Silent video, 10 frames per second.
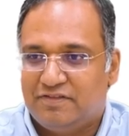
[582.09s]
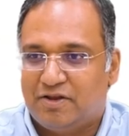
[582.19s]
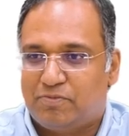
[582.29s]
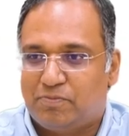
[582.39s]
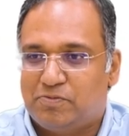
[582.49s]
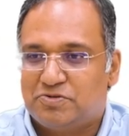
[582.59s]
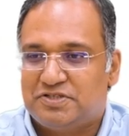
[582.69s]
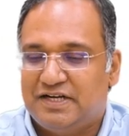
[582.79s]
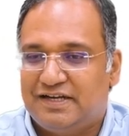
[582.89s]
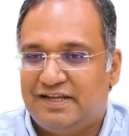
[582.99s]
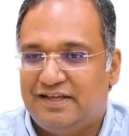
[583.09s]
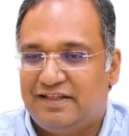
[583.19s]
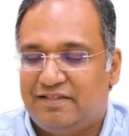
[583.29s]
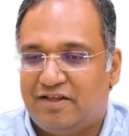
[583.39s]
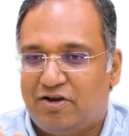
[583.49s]
they are proportionately,
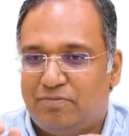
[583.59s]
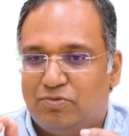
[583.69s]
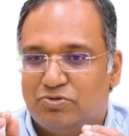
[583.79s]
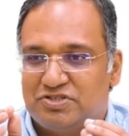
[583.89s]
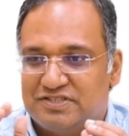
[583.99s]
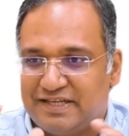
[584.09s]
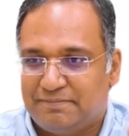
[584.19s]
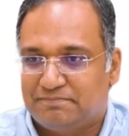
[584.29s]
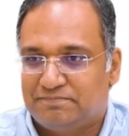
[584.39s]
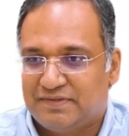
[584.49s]
they are almost same